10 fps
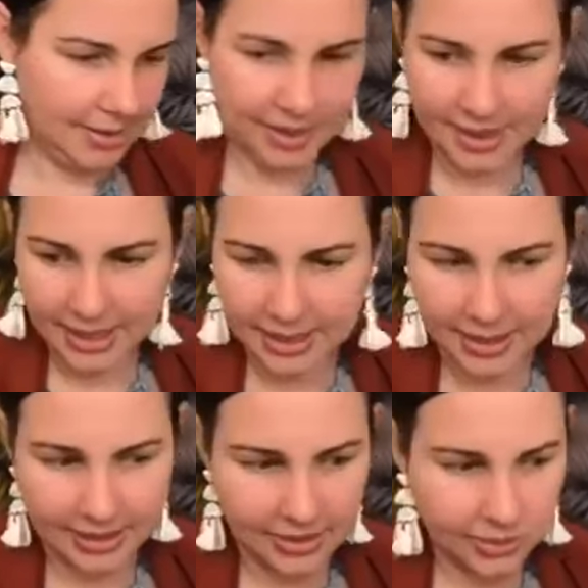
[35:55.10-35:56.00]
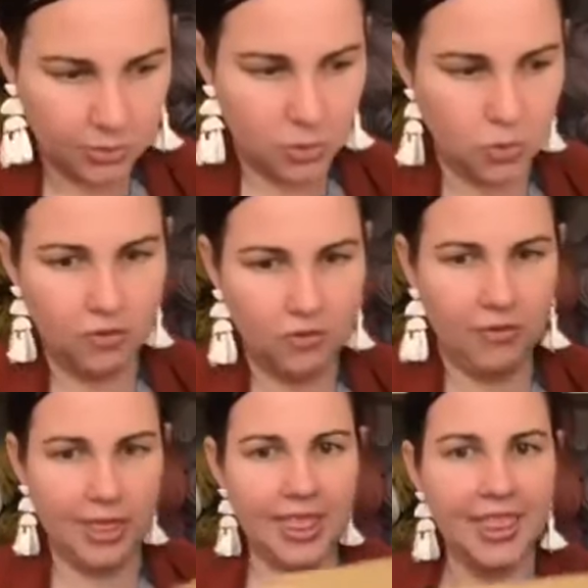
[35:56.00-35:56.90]
think that's all for
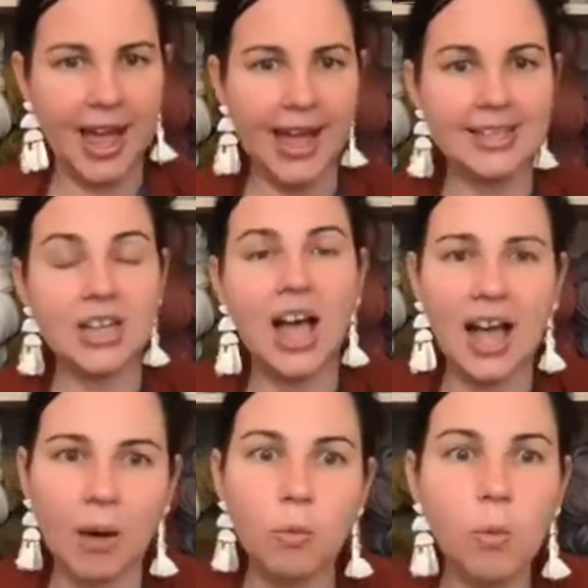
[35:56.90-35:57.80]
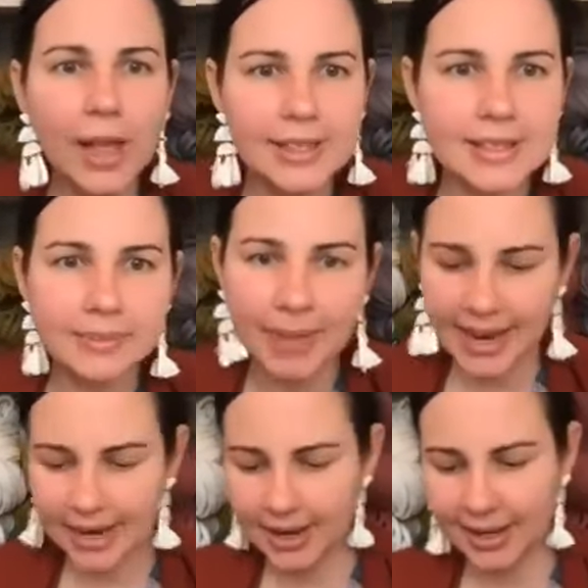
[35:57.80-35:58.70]
that. When to
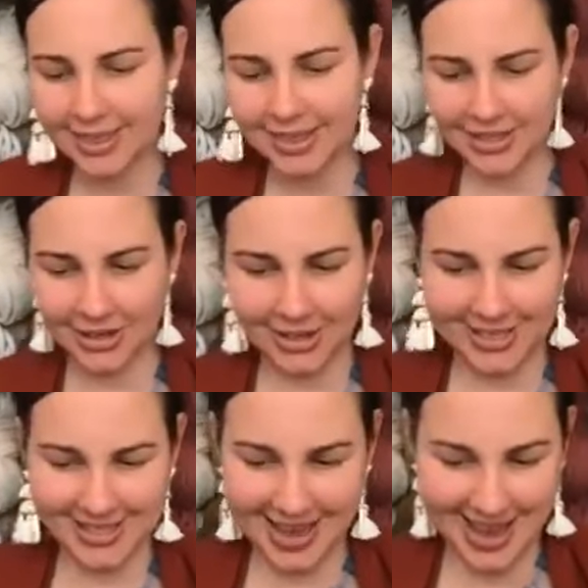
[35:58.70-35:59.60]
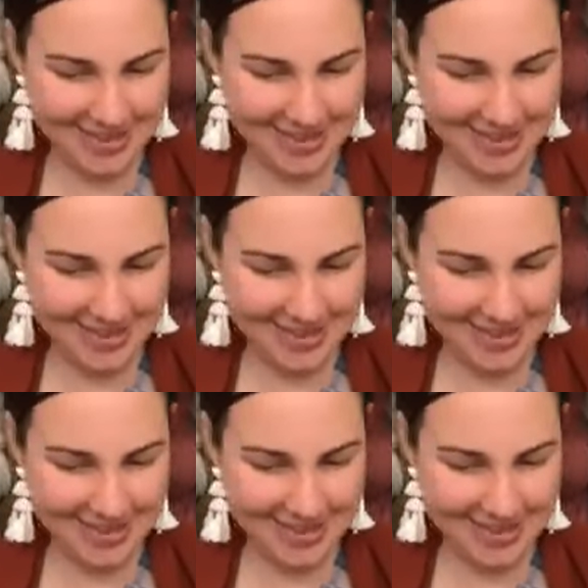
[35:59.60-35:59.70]
make the Toasty Heart